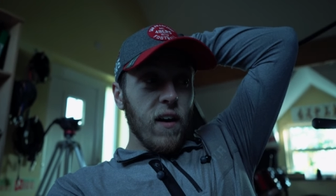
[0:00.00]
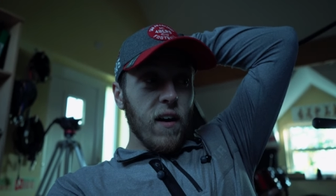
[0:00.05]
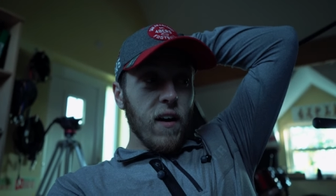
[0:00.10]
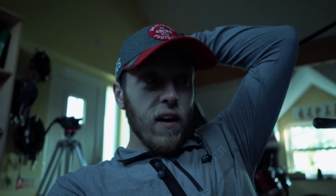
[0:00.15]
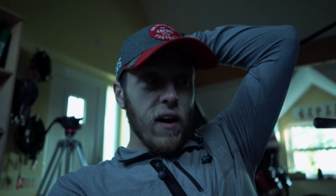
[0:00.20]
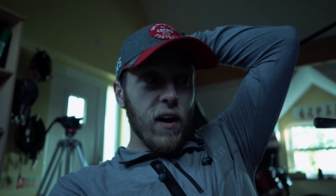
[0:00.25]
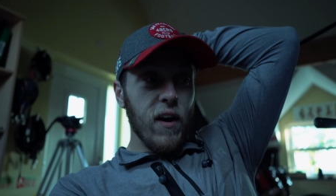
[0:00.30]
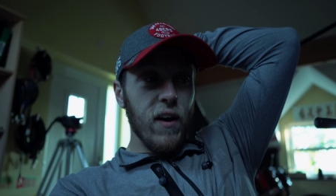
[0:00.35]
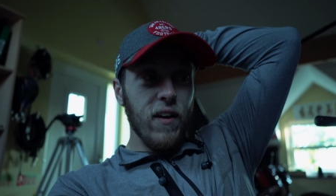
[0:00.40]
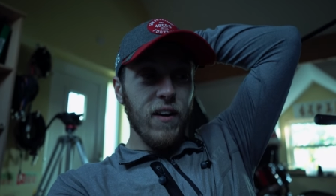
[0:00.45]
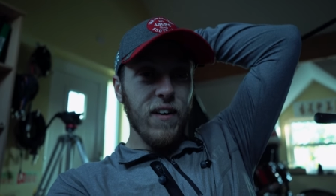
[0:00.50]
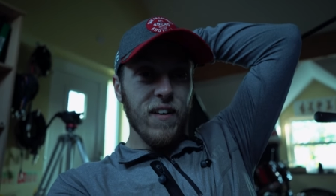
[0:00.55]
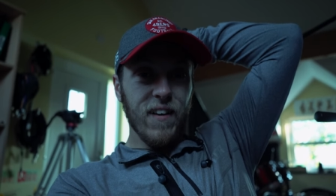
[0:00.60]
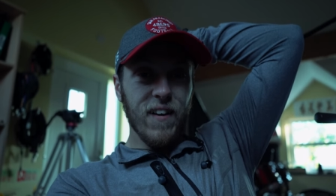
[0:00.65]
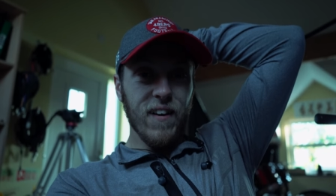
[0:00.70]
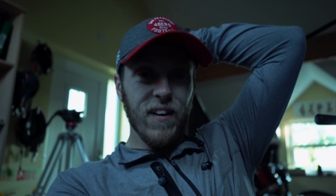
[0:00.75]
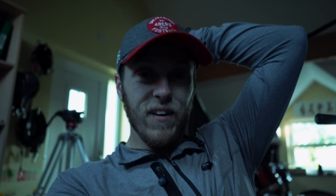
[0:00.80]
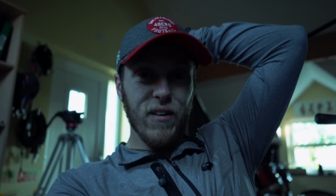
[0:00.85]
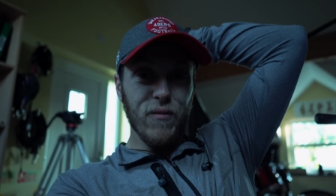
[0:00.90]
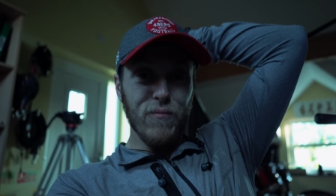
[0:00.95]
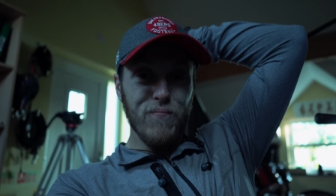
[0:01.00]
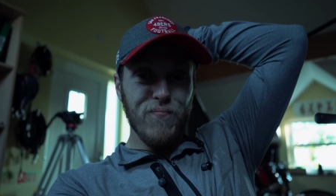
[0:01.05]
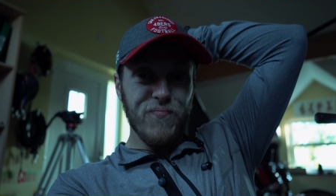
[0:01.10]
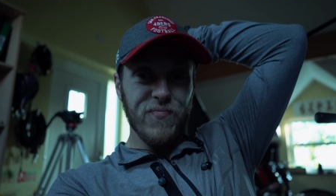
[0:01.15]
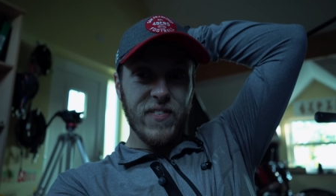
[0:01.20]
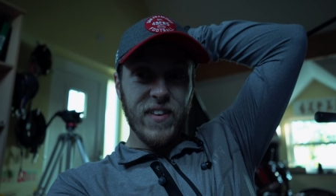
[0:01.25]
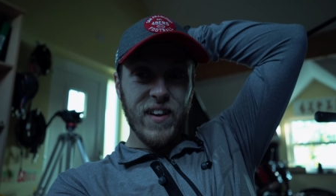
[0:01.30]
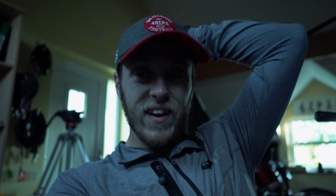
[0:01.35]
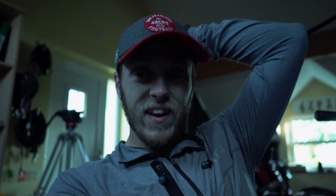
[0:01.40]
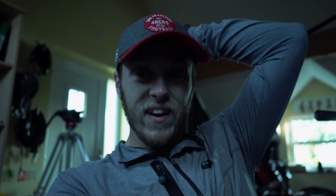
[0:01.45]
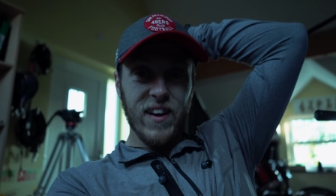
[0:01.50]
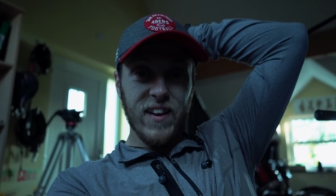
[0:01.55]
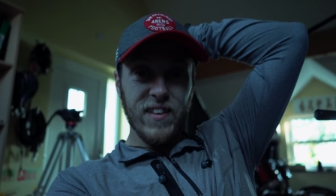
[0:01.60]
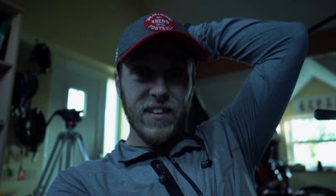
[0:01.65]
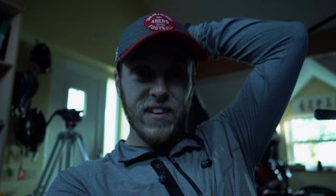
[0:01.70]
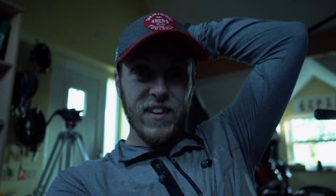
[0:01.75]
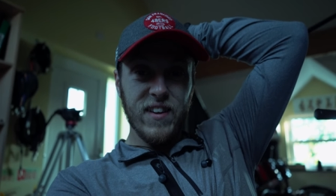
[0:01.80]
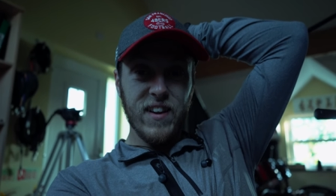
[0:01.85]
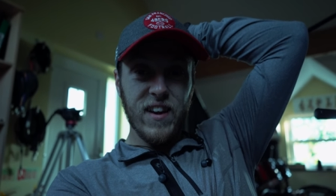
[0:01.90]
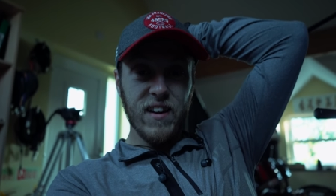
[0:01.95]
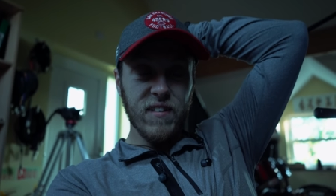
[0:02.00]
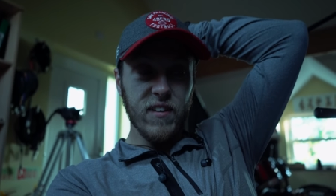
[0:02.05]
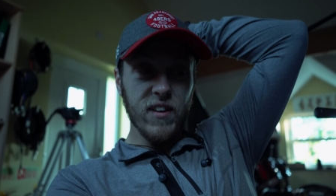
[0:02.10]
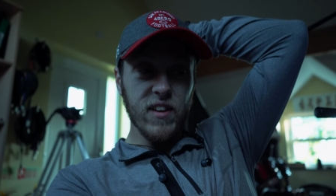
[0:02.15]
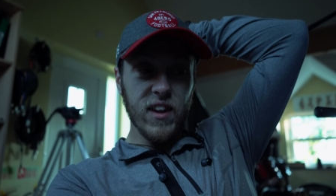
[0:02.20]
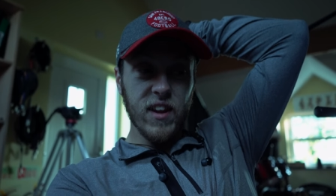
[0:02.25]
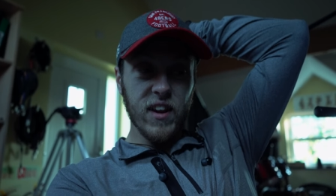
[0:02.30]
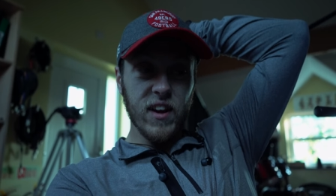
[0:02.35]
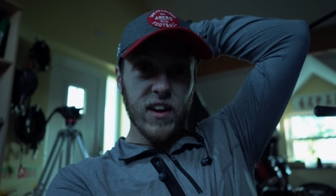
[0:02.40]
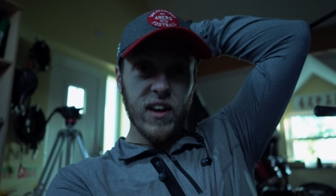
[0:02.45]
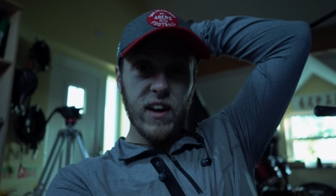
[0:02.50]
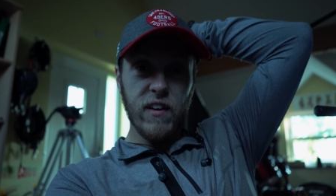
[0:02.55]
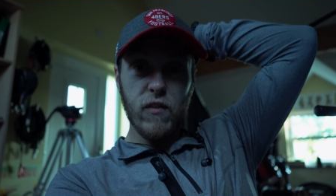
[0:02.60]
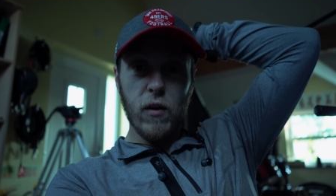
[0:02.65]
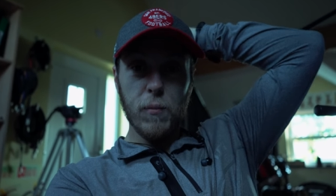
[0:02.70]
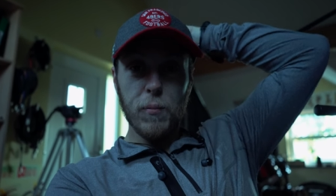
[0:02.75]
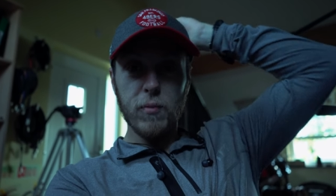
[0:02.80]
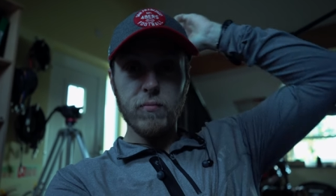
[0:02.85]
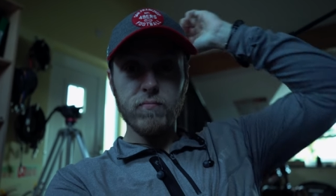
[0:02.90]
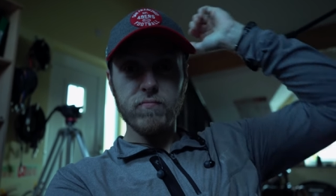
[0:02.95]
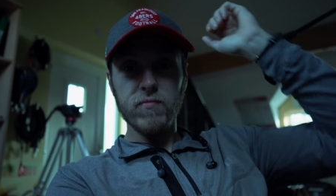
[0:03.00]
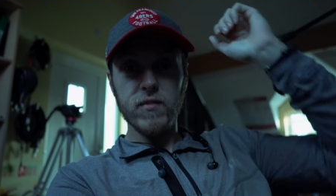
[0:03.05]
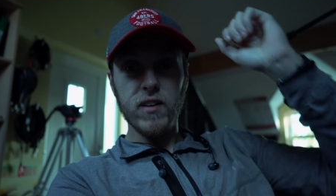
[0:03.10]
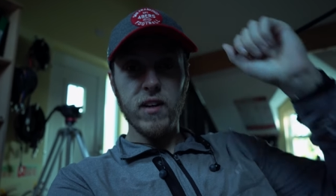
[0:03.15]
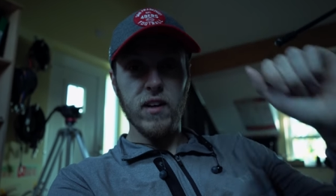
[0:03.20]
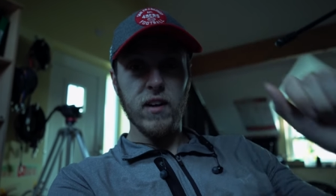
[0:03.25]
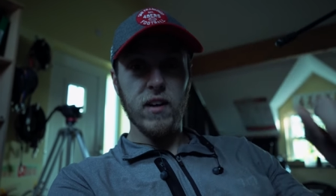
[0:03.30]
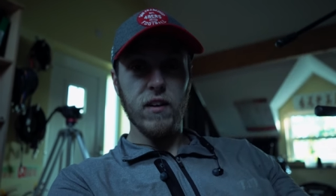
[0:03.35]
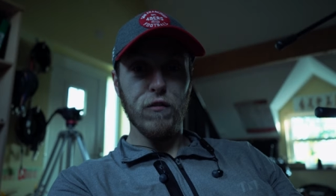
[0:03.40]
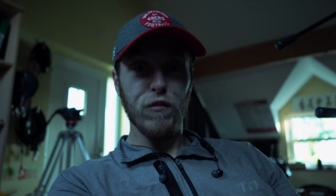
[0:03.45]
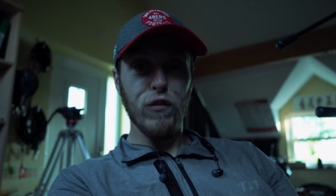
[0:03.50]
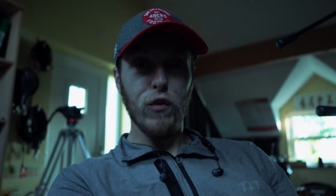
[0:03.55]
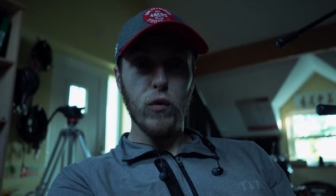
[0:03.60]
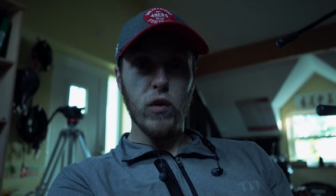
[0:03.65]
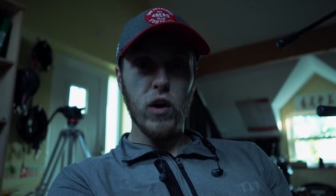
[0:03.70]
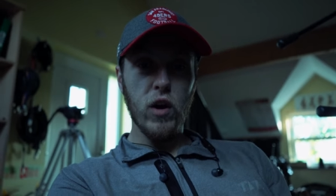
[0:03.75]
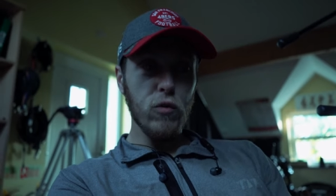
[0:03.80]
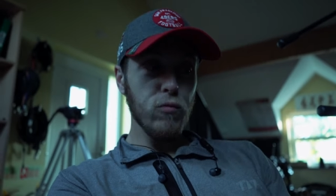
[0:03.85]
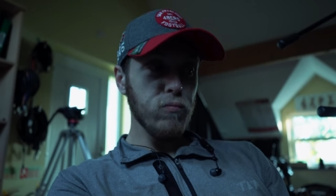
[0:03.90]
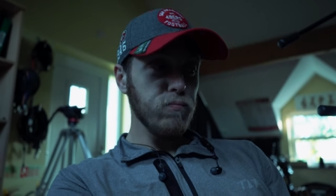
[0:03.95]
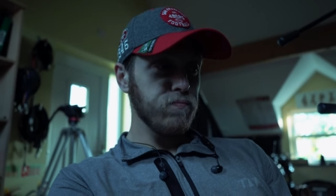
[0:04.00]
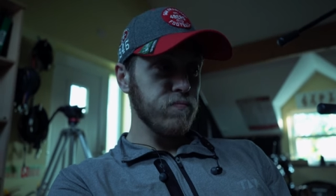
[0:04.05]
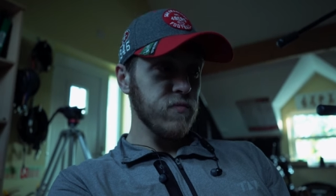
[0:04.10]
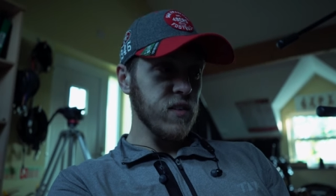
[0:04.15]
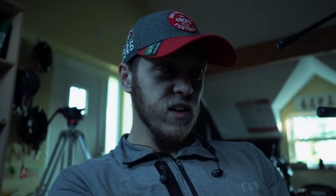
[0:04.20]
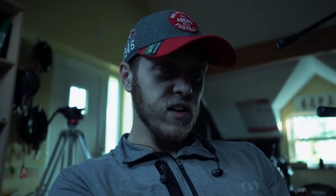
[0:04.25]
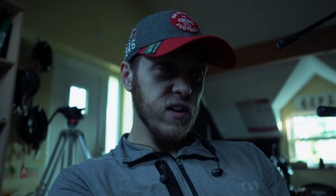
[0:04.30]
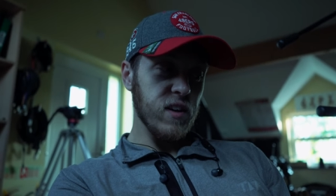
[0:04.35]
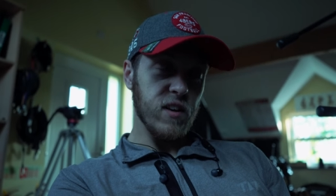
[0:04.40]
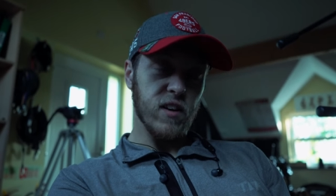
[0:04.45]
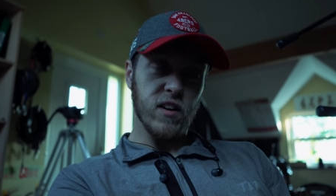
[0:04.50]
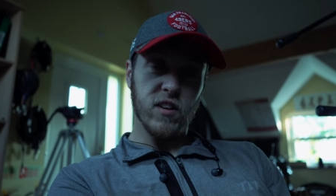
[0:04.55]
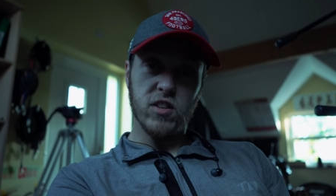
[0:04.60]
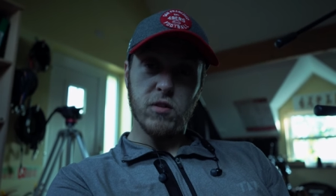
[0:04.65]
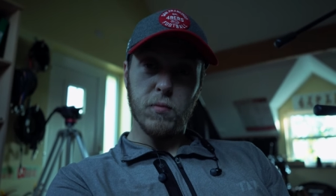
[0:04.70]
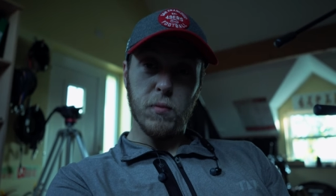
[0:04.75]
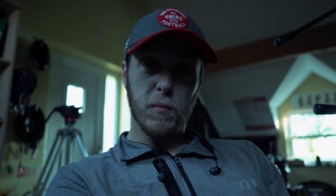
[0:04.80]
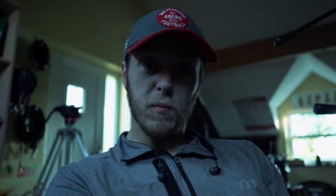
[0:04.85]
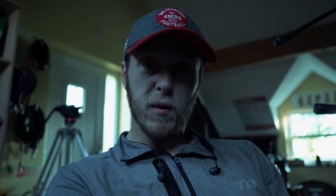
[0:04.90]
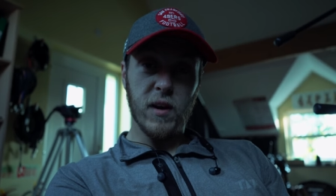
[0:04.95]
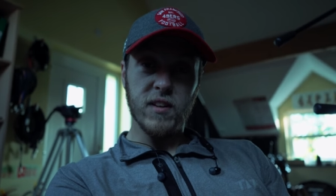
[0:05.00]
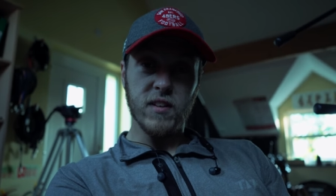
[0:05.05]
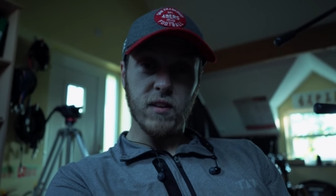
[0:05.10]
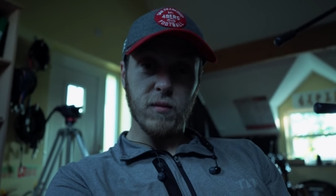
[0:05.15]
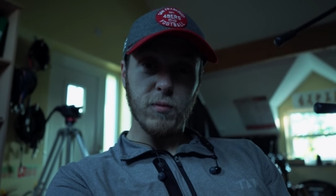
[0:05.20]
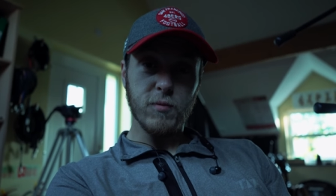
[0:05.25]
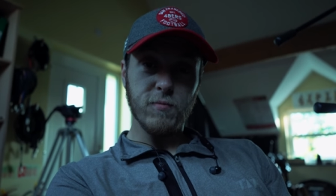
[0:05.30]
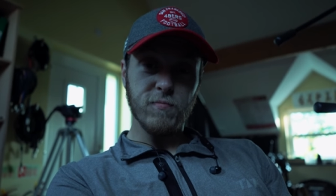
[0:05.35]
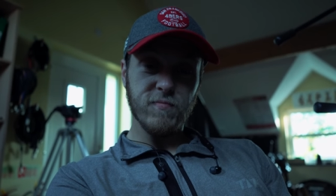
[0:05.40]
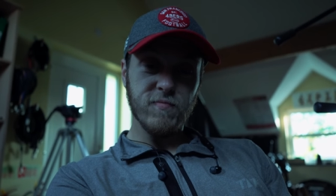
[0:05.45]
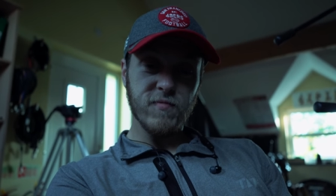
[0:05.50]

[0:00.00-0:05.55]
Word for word: um, and then yeah, and then I gave up and phoned home and asked to be picked up.